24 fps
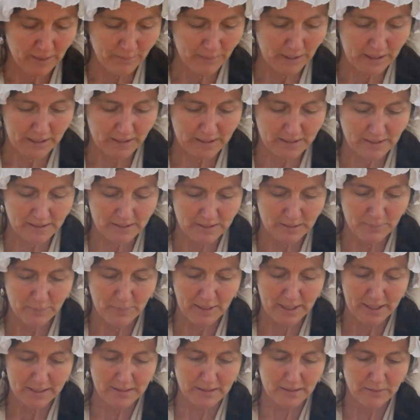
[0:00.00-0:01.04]
because it's
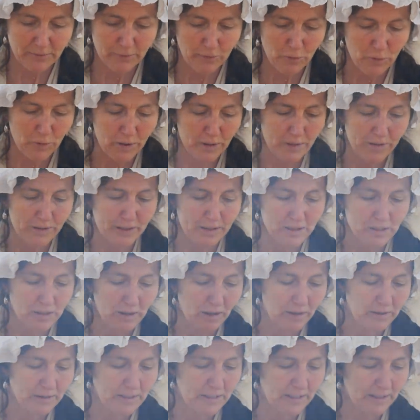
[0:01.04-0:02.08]
best for the
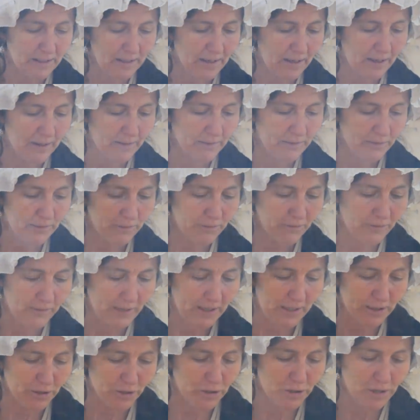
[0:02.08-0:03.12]
salting of the
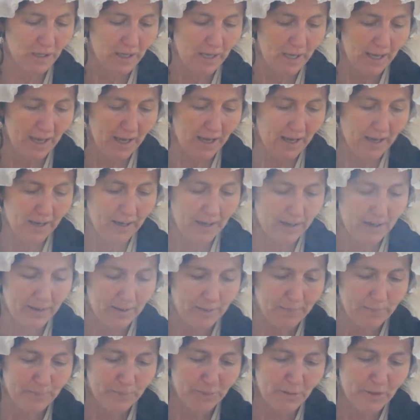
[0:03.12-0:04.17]
fish
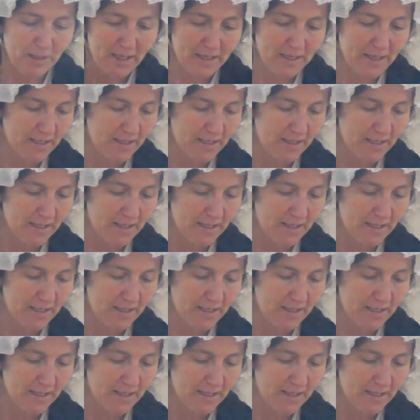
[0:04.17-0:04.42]
um, that